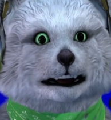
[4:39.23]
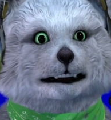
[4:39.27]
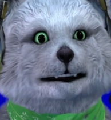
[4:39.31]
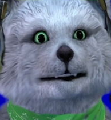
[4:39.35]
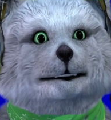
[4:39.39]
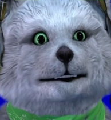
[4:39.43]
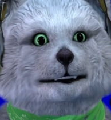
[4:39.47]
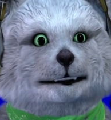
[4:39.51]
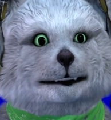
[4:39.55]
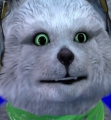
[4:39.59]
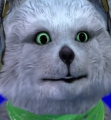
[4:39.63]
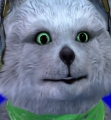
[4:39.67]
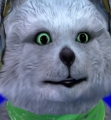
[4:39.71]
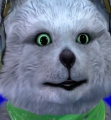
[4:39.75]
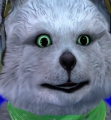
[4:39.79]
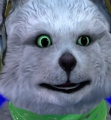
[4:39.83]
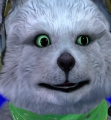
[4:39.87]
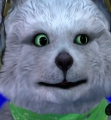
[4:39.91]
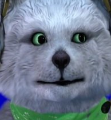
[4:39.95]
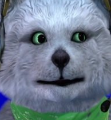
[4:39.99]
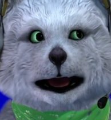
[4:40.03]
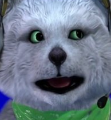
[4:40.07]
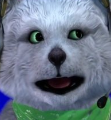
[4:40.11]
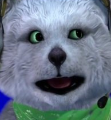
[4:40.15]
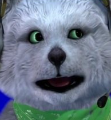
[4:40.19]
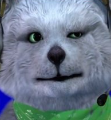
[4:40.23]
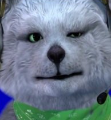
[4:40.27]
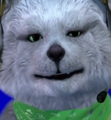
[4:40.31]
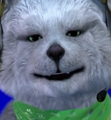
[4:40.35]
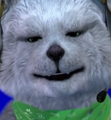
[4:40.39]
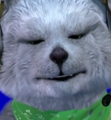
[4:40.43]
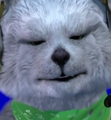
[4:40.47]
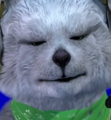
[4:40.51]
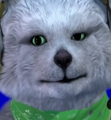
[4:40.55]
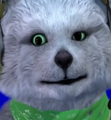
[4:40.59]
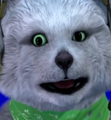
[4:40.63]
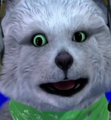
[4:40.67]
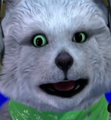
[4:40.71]
If you guys know what the
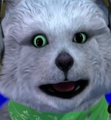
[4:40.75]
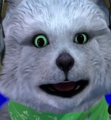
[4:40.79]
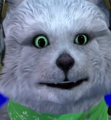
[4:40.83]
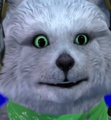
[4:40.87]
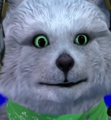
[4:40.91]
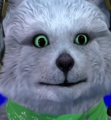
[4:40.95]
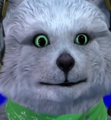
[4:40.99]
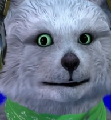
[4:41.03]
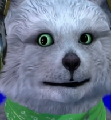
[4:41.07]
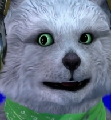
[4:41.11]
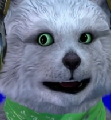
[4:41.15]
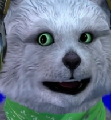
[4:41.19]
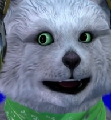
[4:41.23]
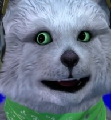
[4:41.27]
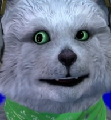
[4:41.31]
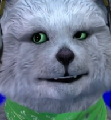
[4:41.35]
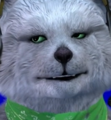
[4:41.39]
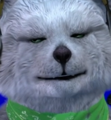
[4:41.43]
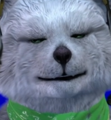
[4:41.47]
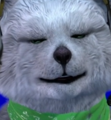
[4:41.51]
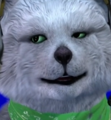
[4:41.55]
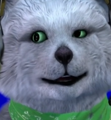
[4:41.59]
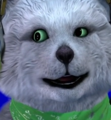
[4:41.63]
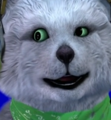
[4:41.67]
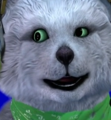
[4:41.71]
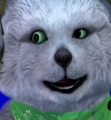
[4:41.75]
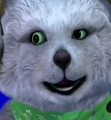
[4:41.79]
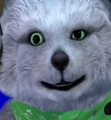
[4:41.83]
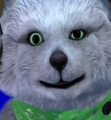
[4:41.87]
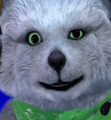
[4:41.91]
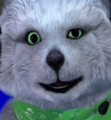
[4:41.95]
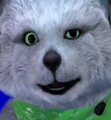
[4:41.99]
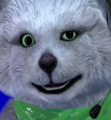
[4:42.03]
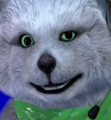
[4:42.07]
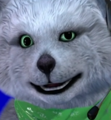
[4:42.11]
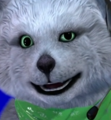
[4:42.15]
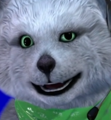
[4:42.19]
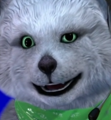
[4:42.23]
effect does, is that if you'll
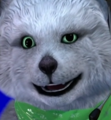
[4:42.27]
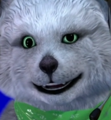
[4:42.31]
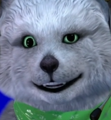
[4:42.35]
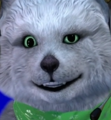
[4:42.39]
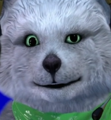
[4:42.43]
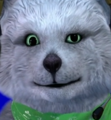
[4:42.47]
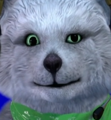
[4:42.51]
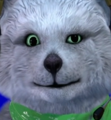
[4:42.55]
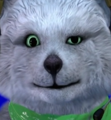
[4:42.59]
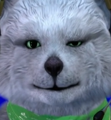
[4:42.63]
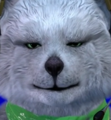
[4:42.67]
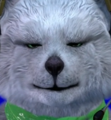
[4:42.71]
go to like